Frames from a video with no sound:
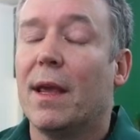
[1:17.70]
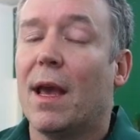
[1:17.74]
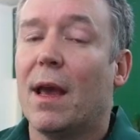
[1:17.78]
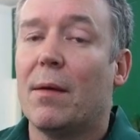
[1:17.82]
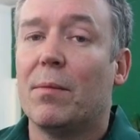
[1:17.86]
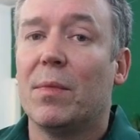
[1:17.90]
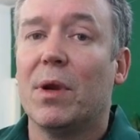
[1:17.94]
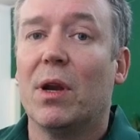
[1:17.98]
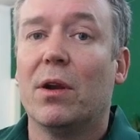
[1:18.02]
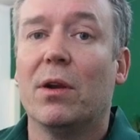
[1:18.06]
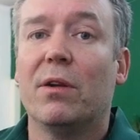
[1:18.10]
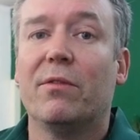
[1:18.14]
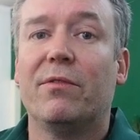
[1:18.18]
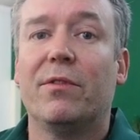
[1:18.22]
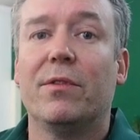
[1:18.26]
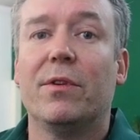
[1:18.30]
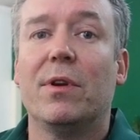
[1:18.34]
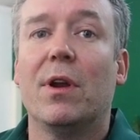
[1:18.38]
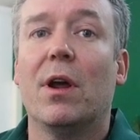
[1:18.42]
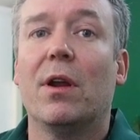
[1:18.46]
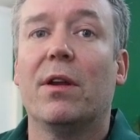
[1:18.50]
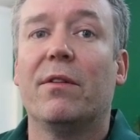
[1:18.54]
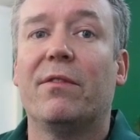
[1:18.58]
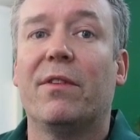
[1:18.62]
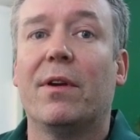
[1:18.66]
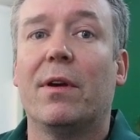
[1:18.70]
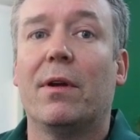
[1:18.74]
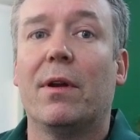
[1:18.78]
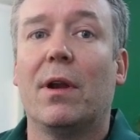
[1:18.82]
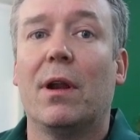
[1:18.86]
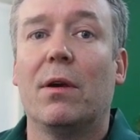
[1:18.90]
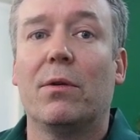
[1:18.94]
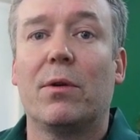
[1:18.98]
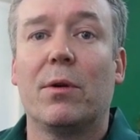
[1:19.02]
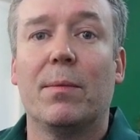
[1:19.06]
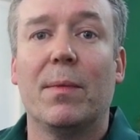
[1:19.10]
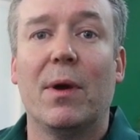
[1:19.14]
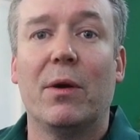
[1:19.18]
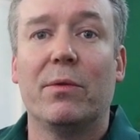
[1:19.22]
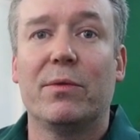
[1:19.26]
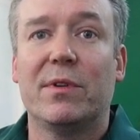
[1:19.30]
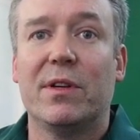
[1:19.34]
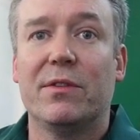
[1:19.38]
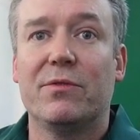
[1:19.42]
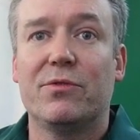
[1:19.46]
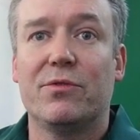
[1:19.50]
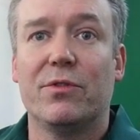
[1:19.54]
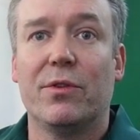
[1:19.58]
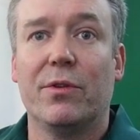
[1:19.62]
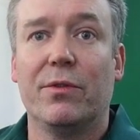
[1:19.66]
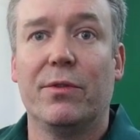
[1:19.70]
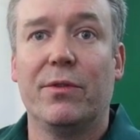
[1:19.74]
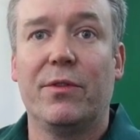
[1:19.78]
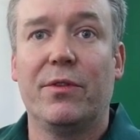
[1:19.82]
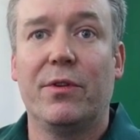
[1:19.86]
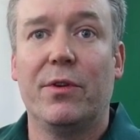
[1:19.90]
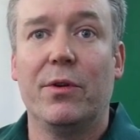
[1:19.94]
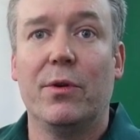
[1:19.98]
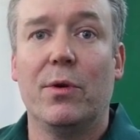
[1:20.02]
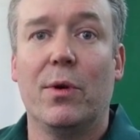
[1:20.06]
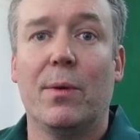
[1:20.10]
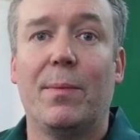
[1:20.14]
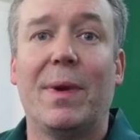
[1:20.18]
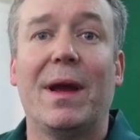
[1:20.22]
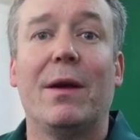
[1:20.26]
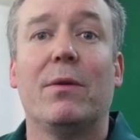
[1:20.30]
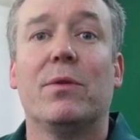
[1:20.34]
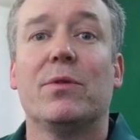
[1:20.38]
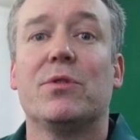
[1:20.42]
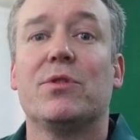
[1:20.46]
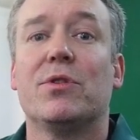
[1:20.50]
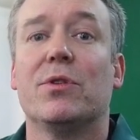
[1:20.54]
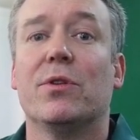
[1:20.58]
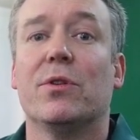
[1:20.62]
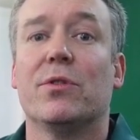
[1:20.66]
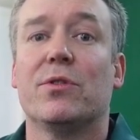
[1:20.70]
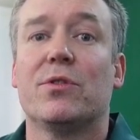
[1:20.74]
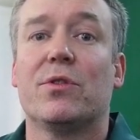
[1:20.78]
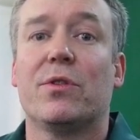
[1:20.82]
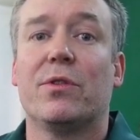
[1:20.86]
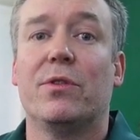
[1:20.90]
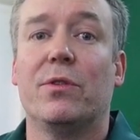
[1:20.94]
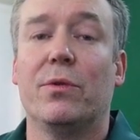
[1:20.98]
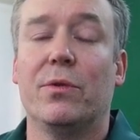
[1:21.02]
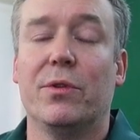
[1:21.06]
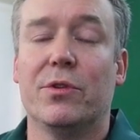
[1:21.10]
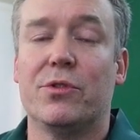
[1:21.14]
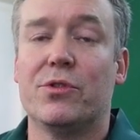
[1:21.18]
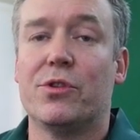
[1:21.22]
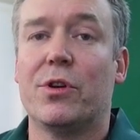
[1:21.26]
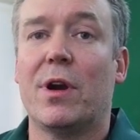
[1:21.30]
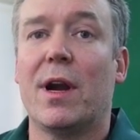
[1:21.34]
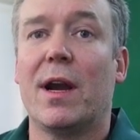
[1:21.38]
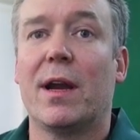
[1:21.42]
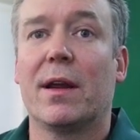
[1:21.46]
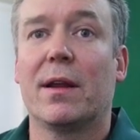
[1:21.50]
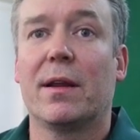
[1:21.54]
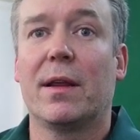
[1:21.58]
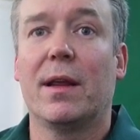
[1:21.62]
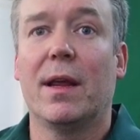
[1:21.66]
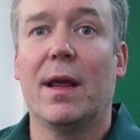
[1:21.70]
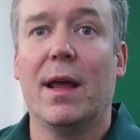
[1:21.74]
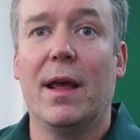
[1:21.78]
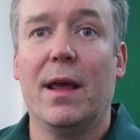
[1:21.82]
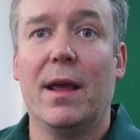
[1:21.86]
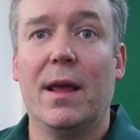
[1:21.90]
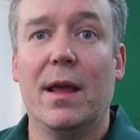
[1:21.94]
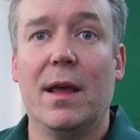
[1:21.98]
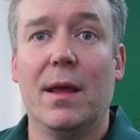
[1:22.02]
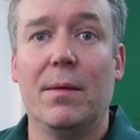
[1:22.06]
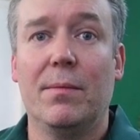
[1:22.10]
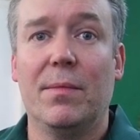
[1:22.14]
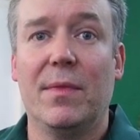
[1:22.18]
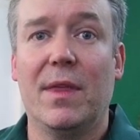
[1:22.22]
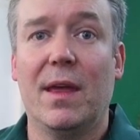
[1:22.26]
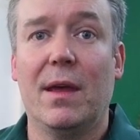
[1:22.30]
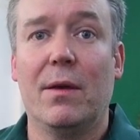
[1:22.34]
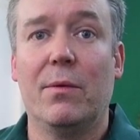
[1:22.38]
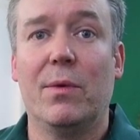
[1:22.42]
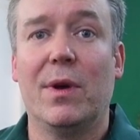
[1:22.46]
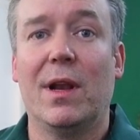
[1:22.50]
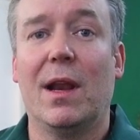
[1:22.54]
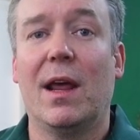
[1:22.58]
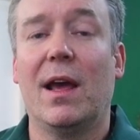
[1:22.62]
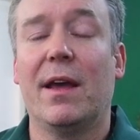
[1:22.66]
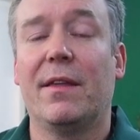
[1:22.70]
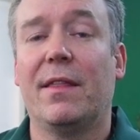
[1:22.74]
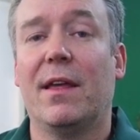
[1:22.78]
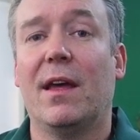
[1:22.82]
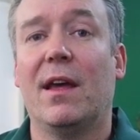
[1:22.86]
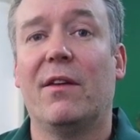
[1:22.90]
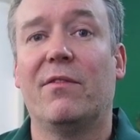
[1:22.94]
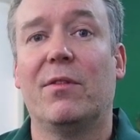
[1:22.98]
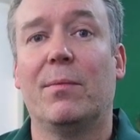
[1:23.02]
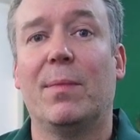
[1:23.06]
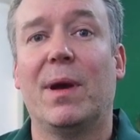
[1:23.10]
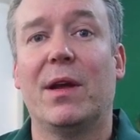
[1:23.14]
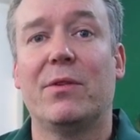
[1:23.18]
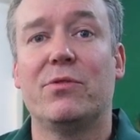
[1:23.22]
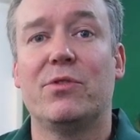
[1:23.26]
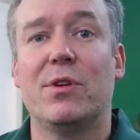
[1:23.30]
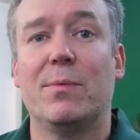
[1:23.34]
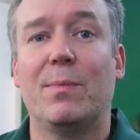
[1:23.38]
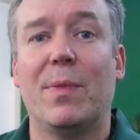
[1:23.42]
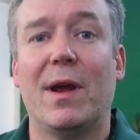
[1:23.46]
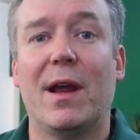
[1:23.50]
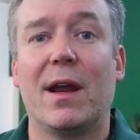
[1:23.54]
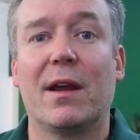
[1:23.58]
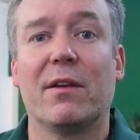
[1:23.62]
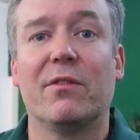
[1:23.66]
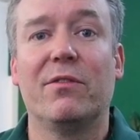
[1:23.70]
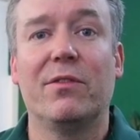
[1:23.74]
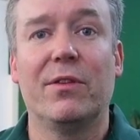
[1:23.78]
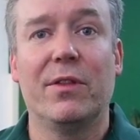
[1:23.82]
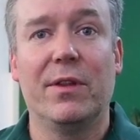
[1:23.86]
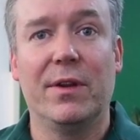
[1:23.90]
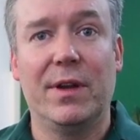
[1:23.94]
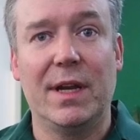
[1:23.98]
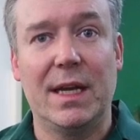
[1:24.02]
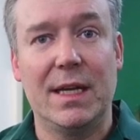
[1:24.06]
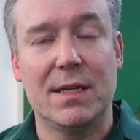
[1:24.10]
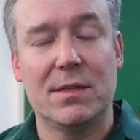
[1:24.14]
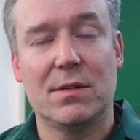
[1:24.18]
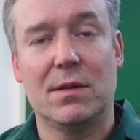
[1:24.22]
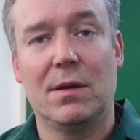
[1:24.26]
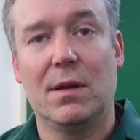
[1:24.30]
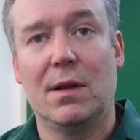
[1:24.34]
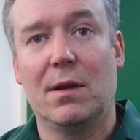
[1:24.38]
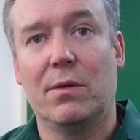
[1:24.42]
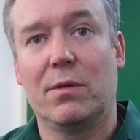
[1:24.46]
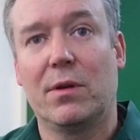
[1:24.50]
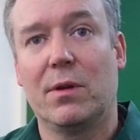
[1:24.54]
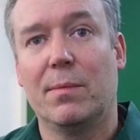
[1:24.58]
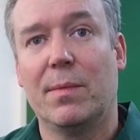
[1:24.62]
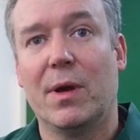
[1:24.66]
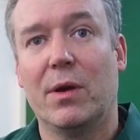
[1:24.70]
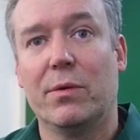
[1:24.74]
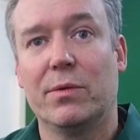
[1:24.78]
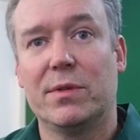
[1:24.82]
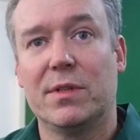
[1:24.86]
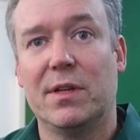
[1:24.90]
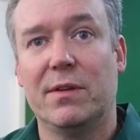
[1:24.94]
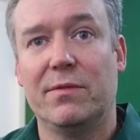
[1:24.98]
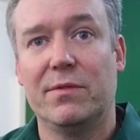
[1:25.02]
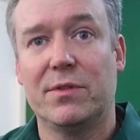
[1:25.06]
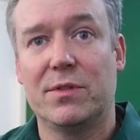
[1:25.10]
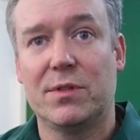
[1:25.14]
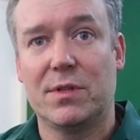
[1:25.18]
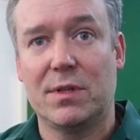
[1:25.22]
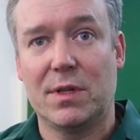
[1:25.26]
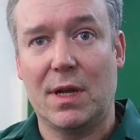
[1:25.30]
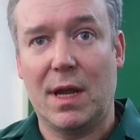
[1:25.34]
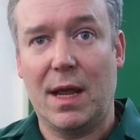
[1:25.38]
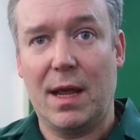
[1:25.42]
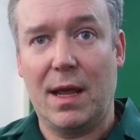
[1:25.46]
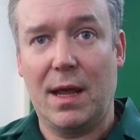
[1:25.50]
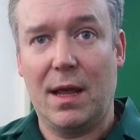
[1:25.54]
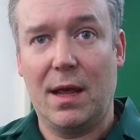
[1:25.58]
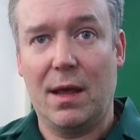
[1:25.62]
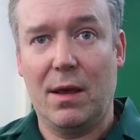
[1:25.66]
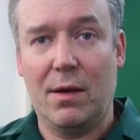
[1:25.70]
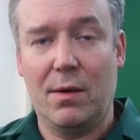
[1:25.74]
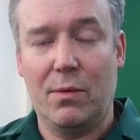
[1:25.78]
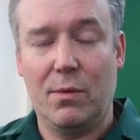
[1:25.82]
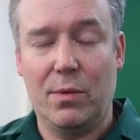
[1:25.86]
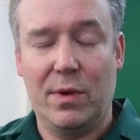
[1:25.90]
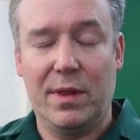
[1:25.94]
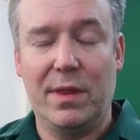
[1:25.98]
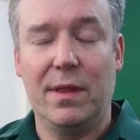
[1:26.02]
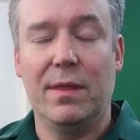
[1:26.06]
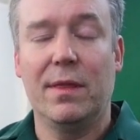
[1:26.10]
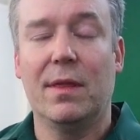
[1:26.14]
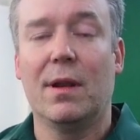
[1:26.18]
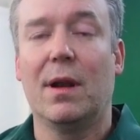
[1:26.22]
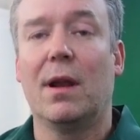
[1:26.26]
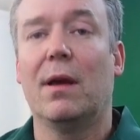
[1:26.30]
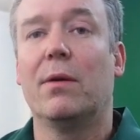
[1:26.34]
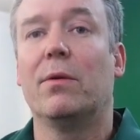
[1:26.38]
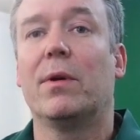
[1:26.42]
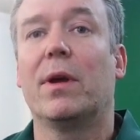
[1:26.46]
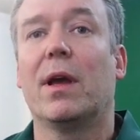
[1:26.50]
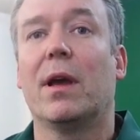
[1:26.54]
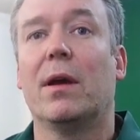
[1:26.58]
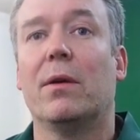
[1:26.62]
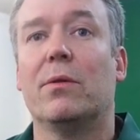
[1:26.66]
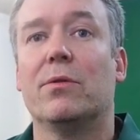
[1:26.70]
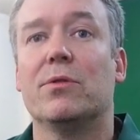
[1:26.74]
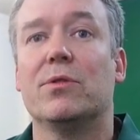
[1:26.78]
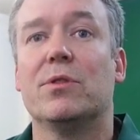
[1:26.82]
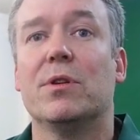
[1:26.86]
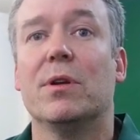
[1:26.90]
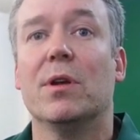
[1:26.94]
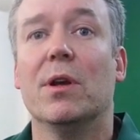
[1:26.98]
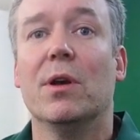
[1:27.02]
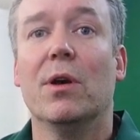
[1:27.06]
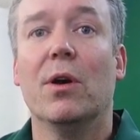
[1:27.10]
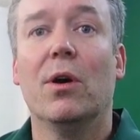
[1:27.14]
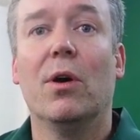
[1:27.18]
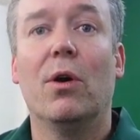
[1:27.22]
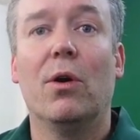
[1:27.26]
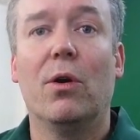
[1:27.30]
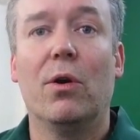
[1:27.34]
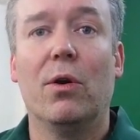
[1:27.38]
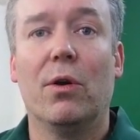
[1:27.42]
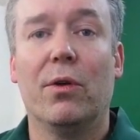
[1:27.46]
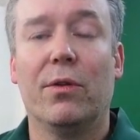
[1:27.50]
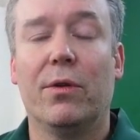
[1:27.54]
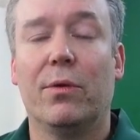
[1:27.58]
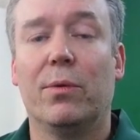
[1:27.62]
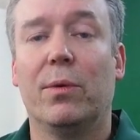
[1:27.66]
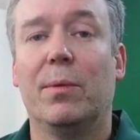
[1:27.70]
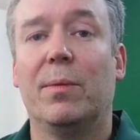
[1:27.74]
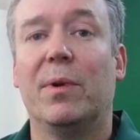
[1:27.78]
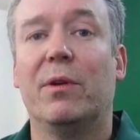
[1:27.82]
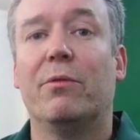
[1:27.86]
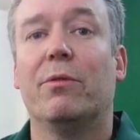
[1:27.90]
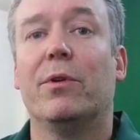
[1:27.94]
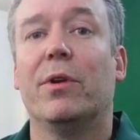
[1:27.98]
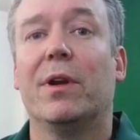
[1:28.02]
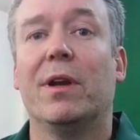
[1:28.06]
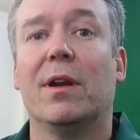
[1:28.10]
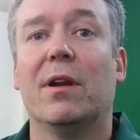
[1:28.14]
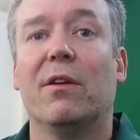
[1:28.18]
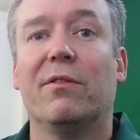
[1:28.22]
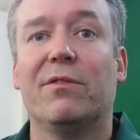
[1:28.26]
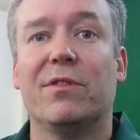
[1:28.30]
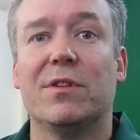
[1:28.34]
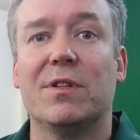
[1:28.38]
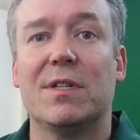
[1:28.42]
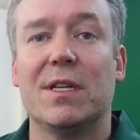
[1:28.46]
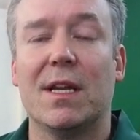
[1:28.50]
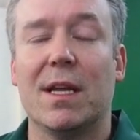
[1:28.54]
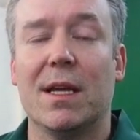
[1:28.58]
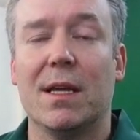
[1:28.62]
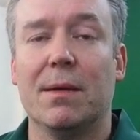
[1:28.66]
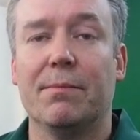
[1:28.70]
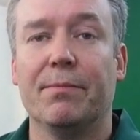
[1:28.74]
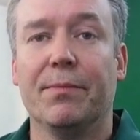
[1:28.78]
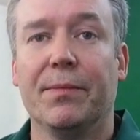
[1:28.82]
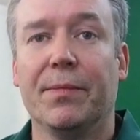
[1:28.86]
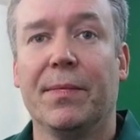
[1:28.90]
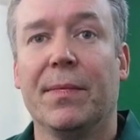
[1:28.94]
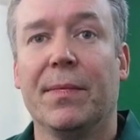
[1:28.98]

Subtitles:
Yeah, none of our locomotives run through a power source through the track. They will either have a battery pack for the diesel locomotives within the locos, or they will be running off of steam.